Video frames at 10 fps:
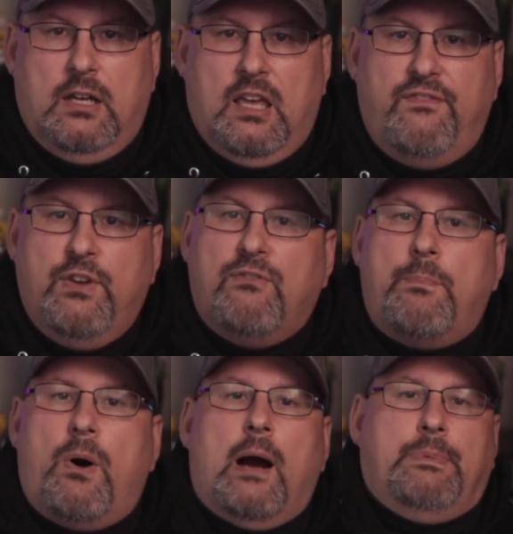If you have a
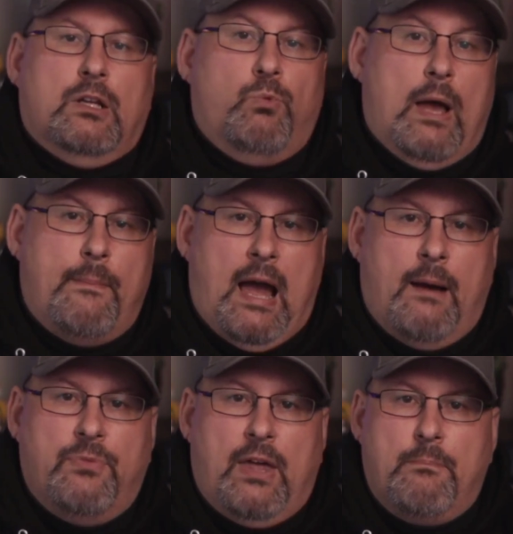popular web
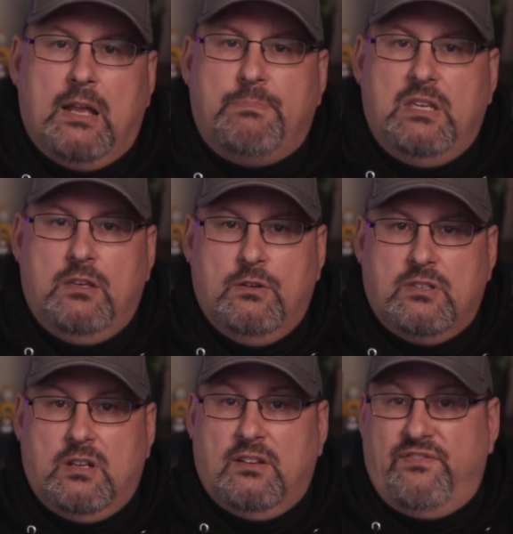app that might be
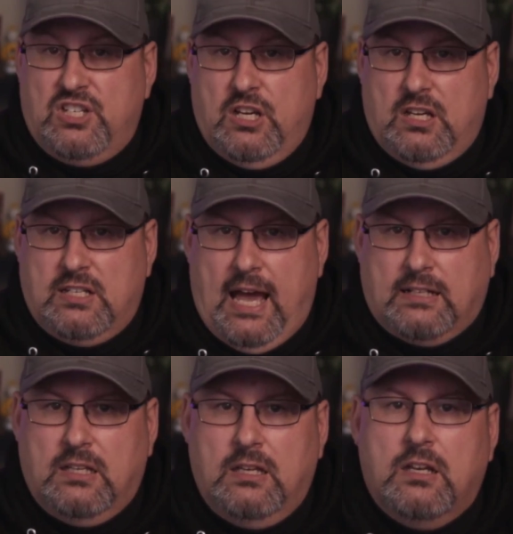used in a phishing attack,